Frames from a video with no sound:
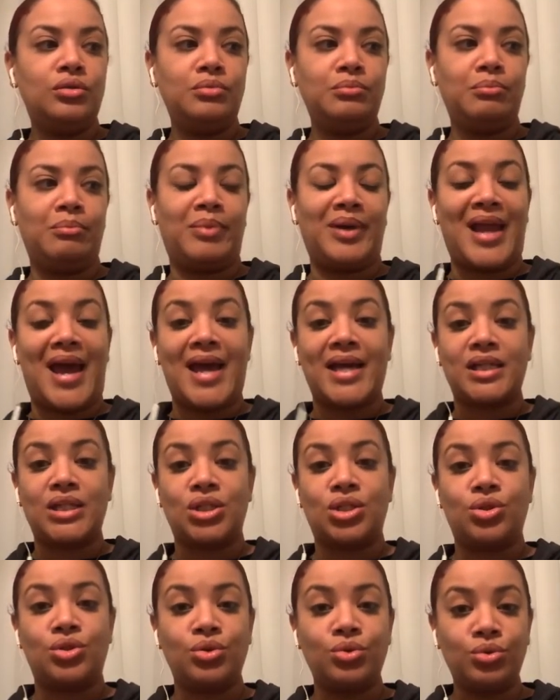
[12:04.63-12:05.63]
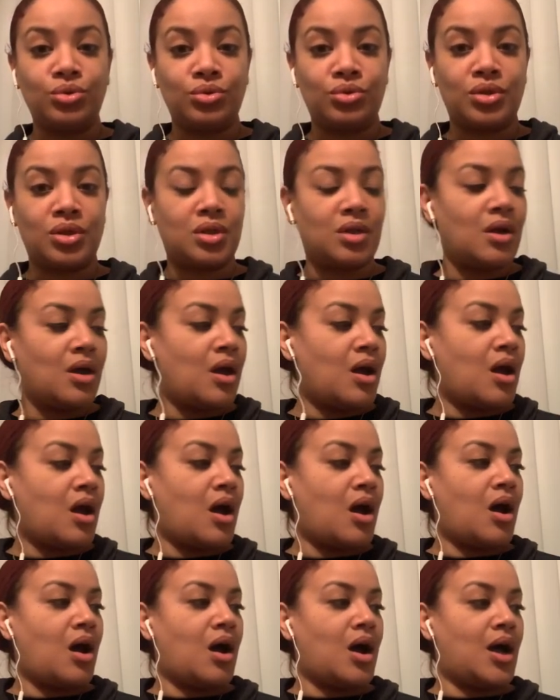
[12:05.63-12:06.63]
black soot
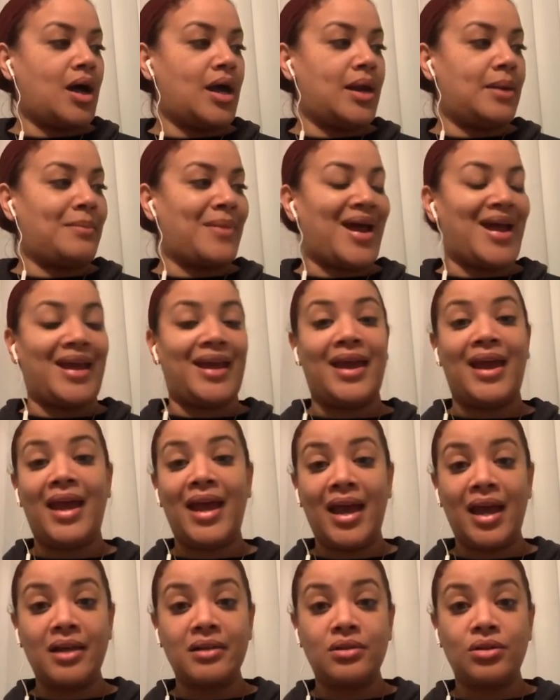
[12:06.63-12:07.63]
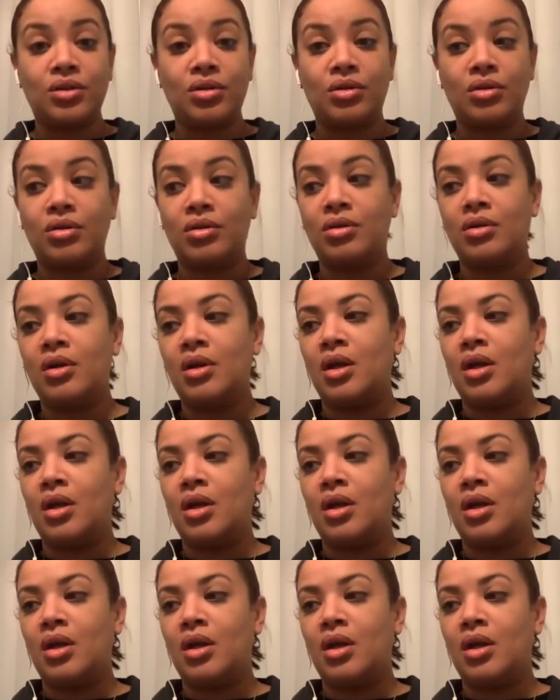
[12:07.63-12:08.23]
on my candle.